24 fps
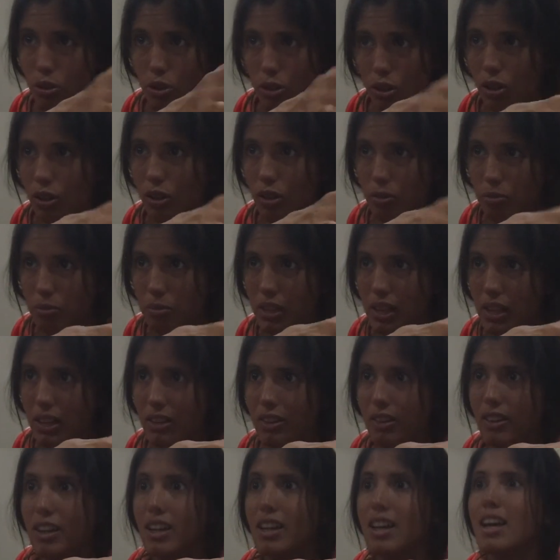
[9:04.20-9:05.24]
soccer
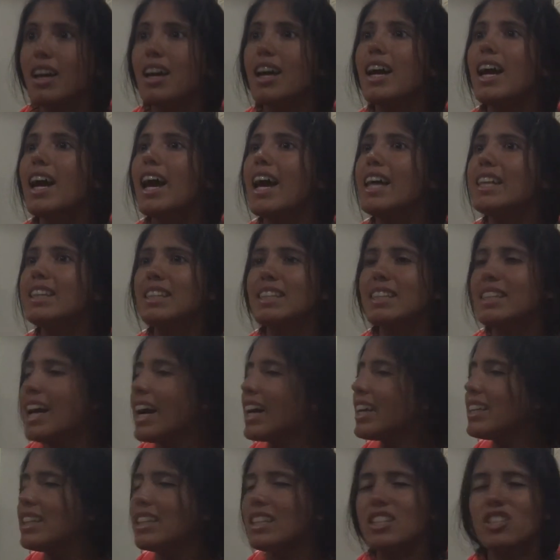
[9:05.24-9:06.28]
player and the
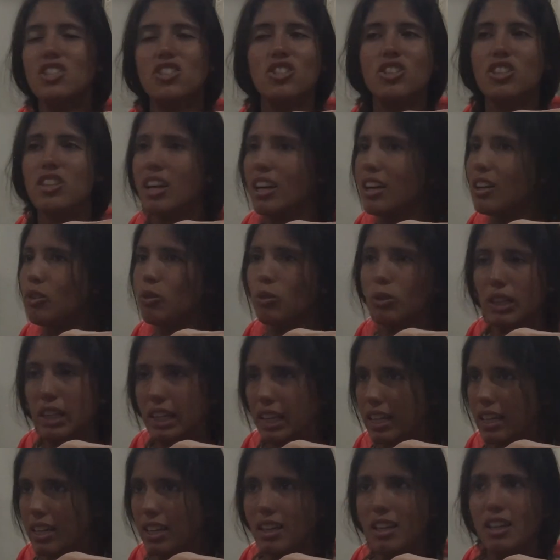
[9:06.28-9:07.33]
dad
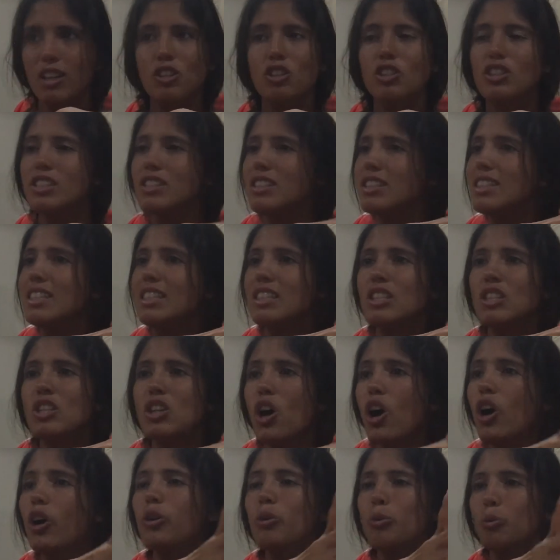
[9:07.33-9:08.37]
generally did
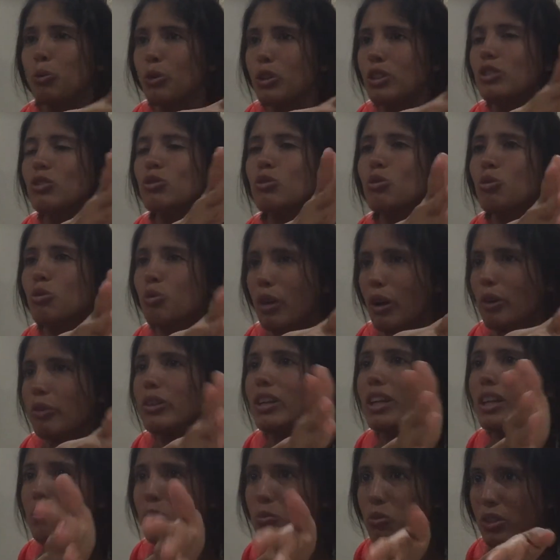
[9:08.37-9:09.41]
not want to
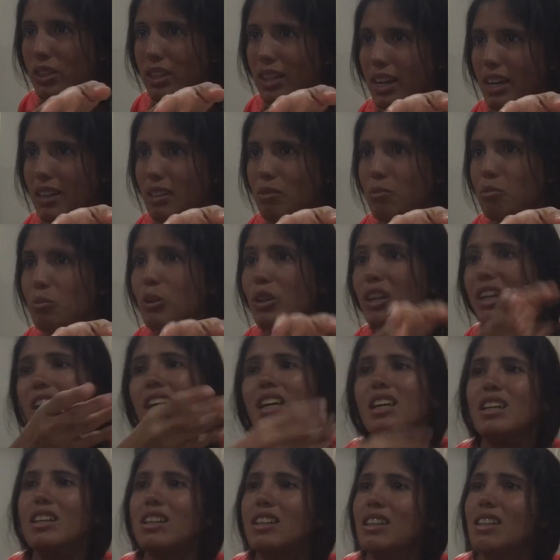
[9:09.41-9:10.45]
ground him with that but
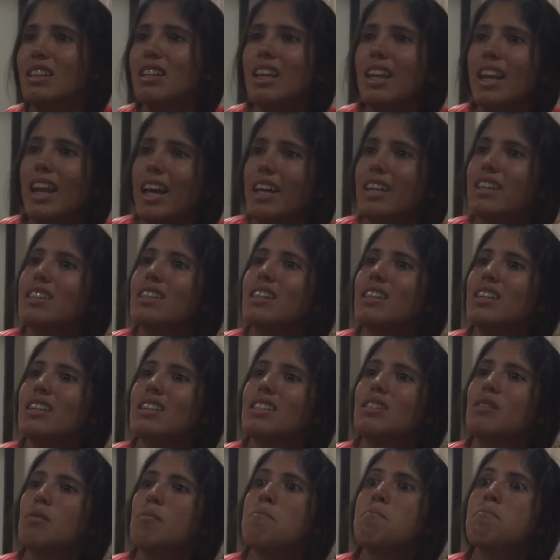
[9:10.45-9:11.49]
he let
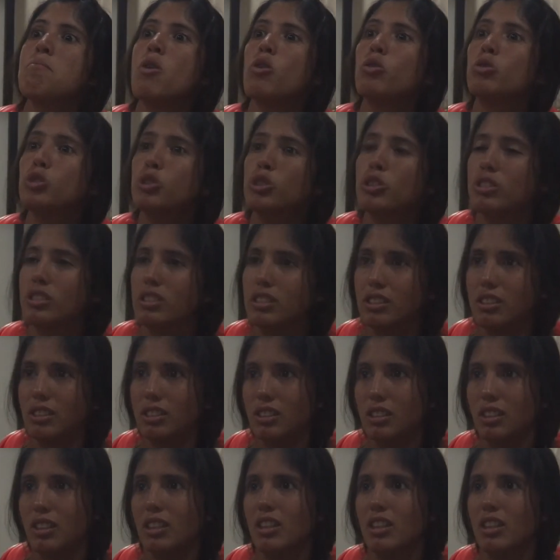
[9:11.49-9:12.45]
his emotions